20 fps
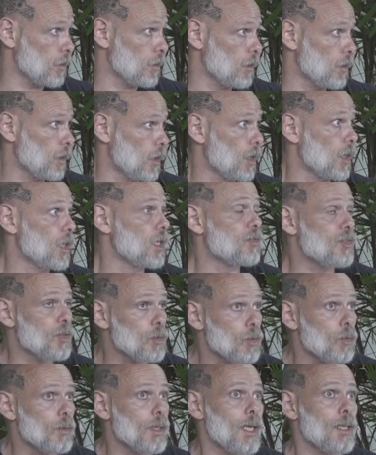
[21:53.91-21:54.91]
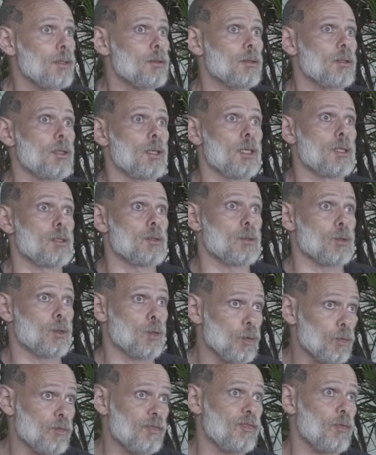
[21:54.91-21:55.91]
Okay. If you do that, it's
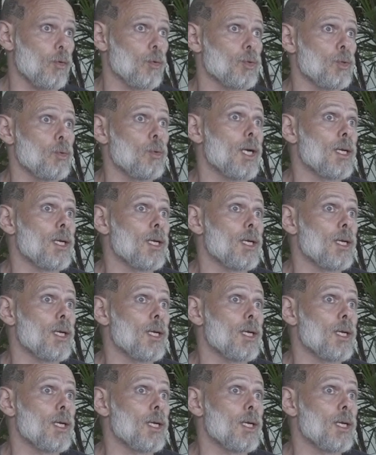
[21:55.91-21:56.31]
good for you,